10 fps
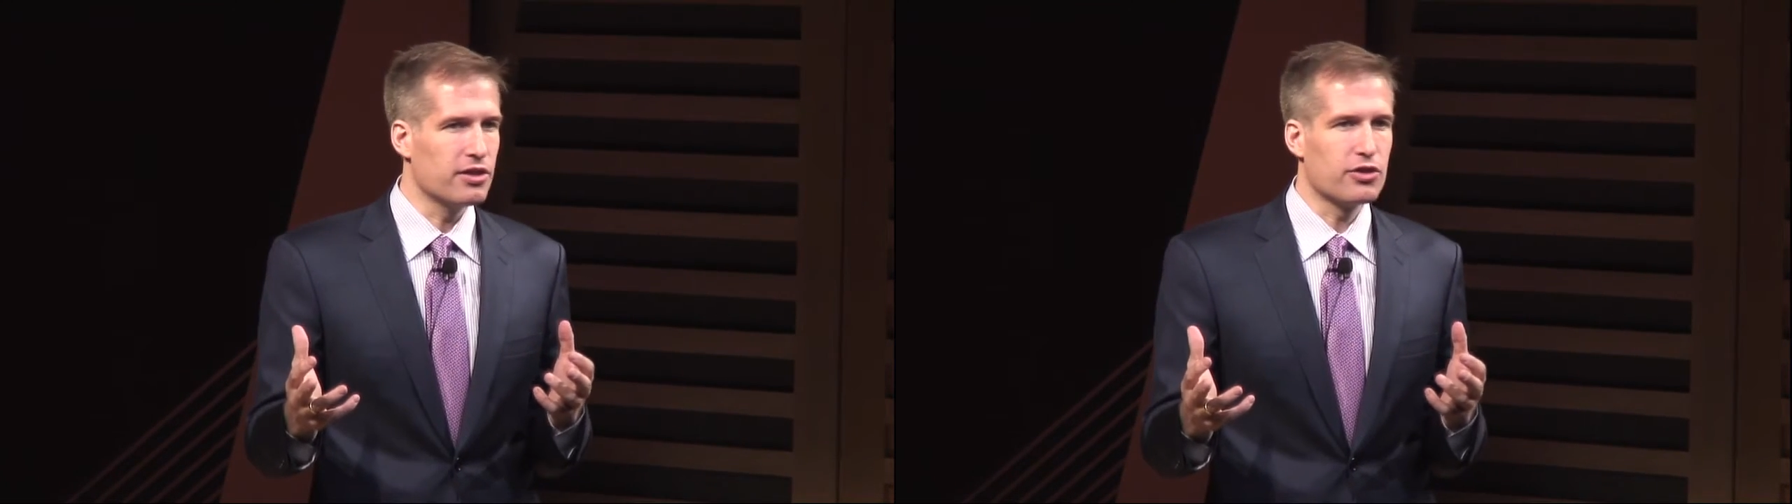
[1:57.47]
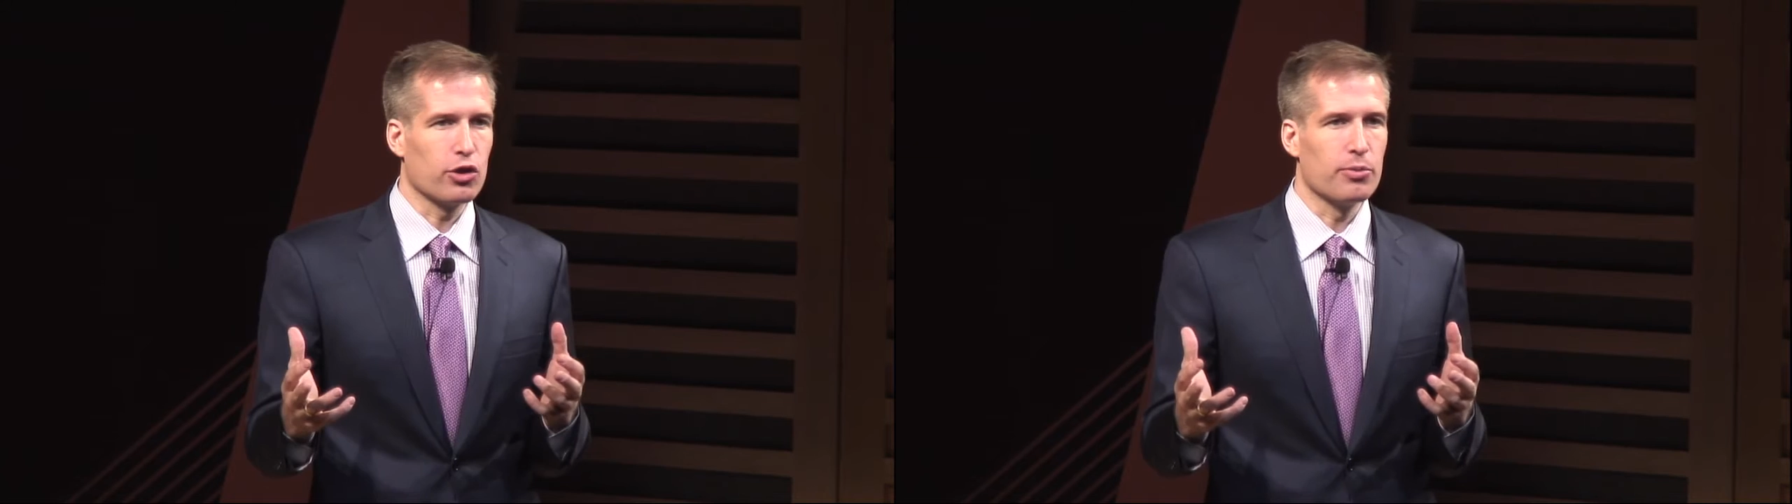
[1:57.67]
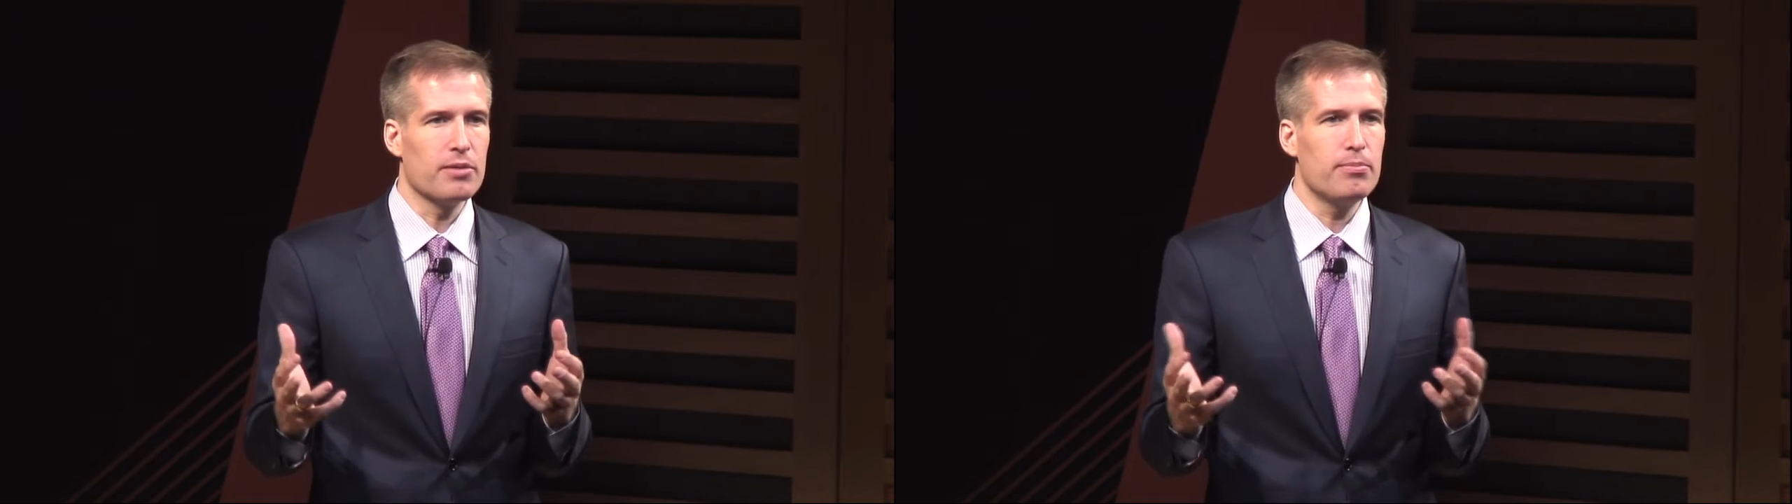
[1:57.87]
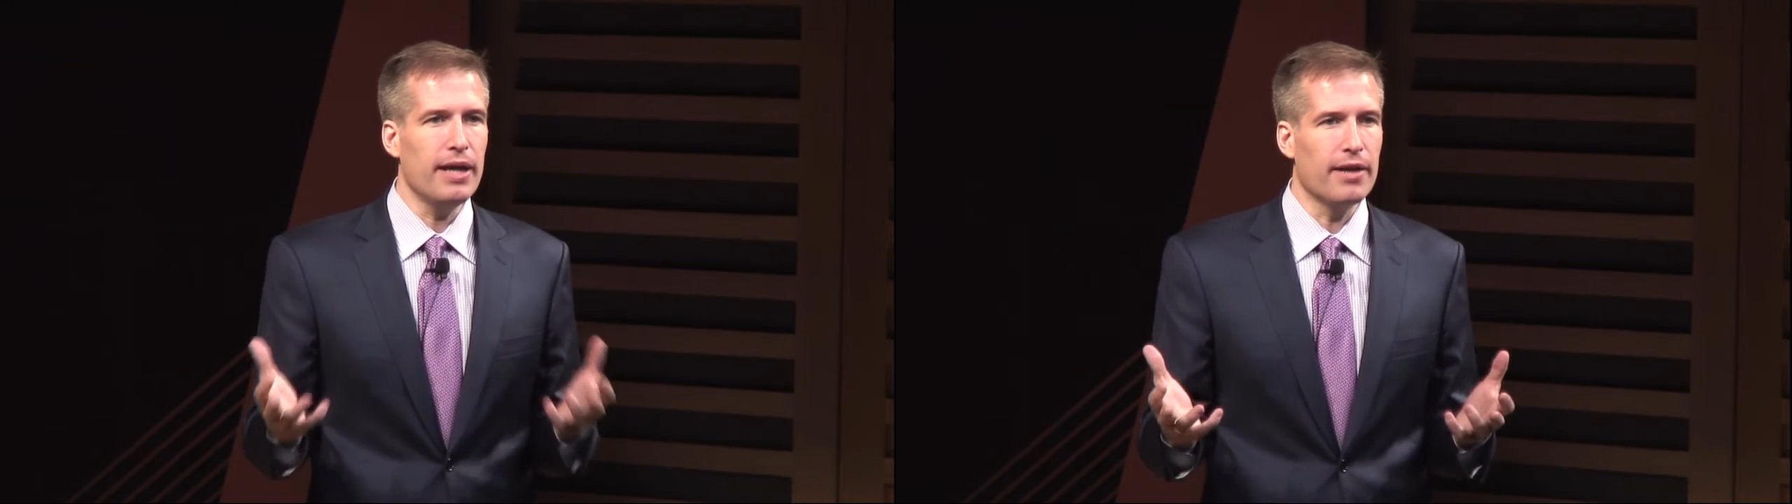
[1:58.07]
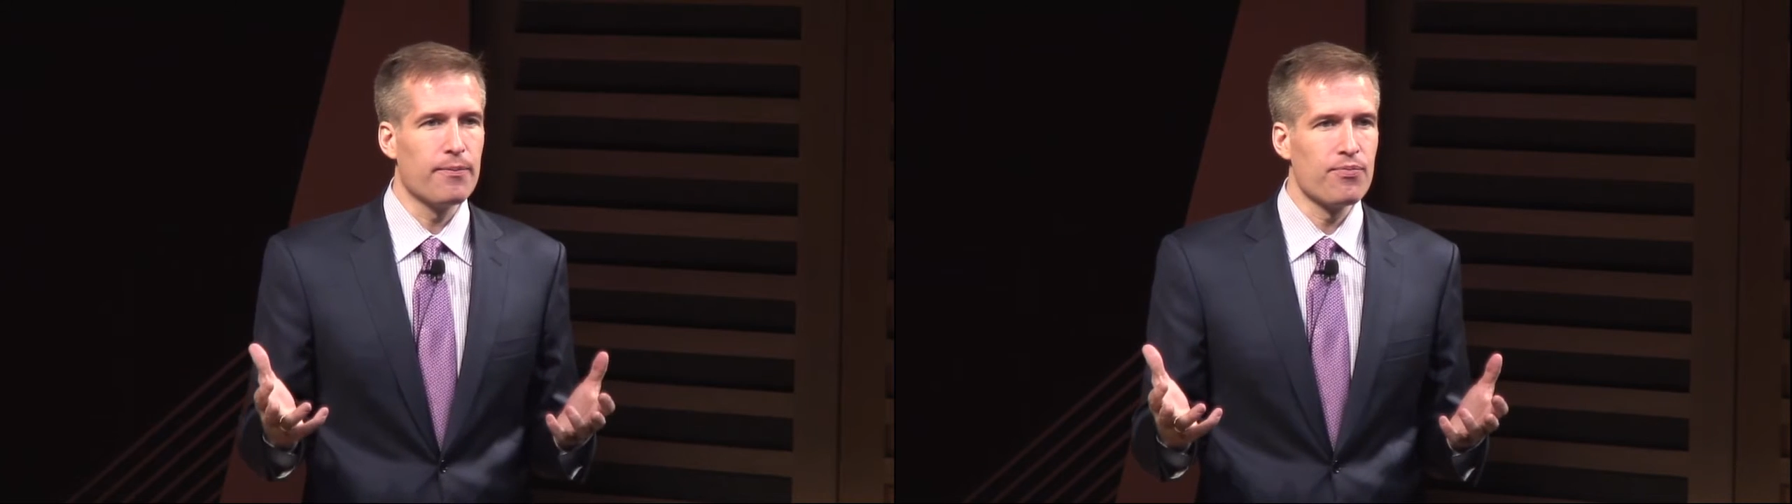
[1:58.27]
determined
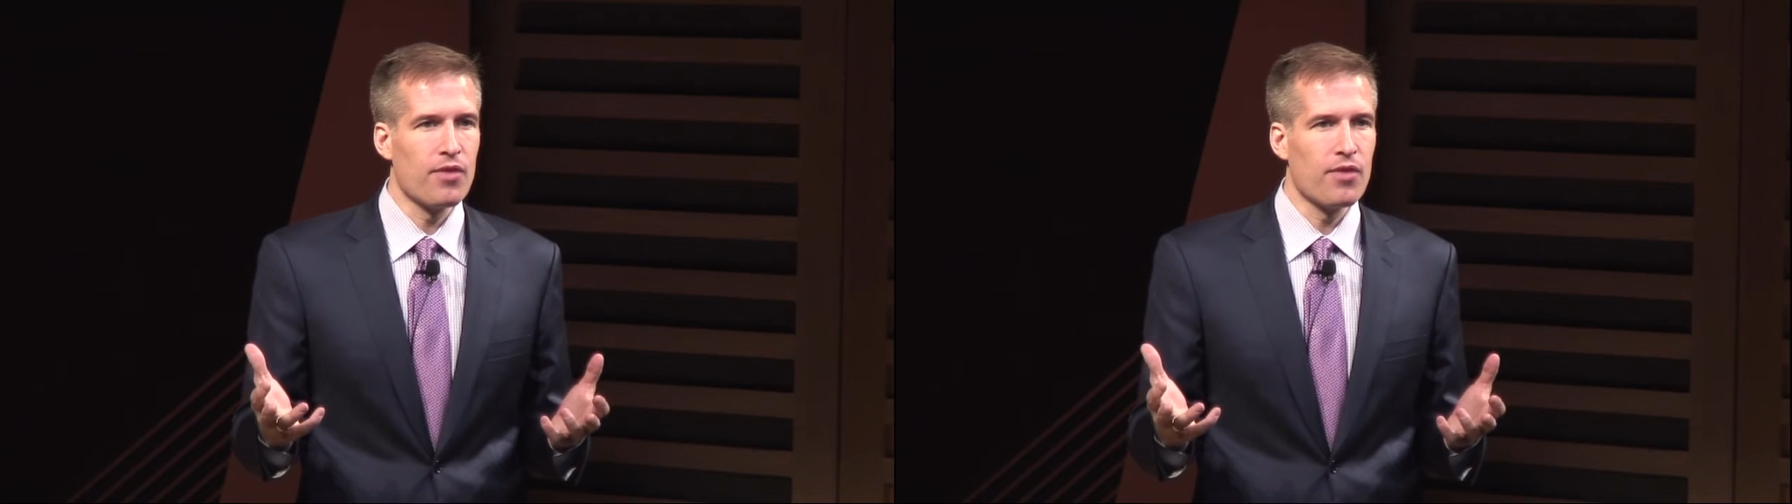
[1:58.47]
bid.